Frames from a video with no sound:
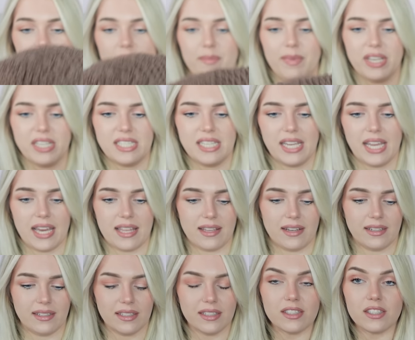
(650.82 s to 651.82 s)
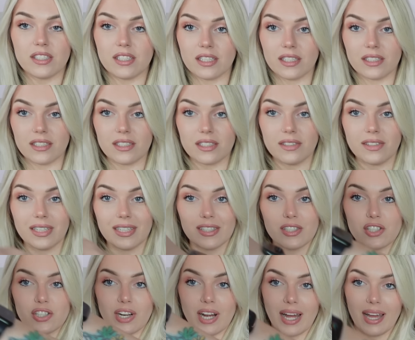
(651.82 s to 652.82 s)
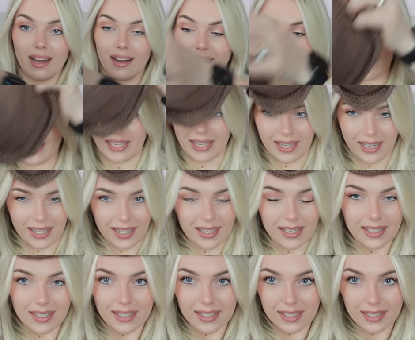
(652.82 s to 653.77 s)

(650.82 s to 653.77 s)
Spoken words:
coming together. Let's do a try on here.